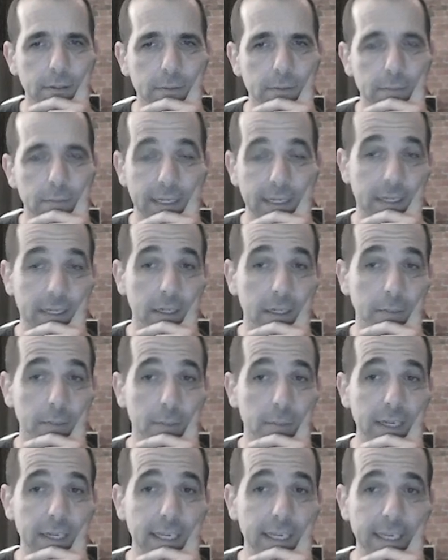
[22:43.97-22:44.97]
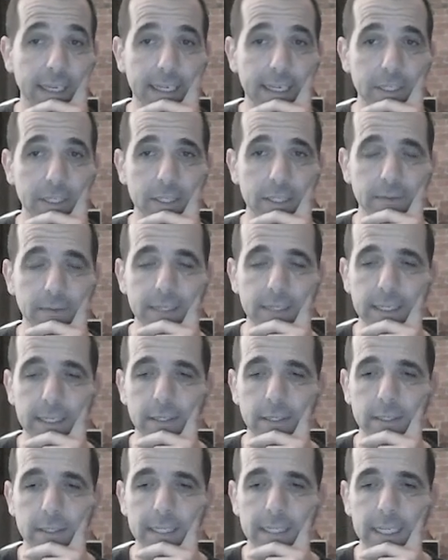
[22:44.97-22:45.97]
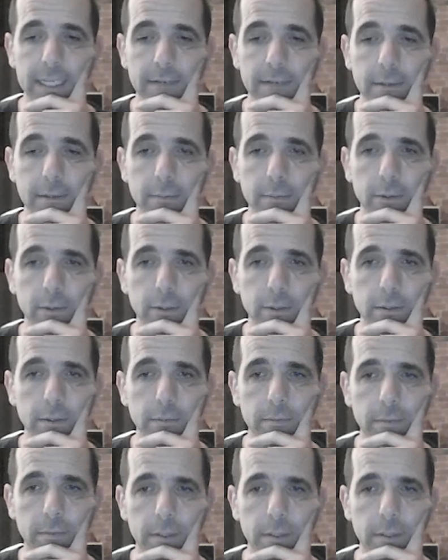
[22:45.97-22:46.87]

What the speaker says: Black can't play King H7, they can't take their own pawn.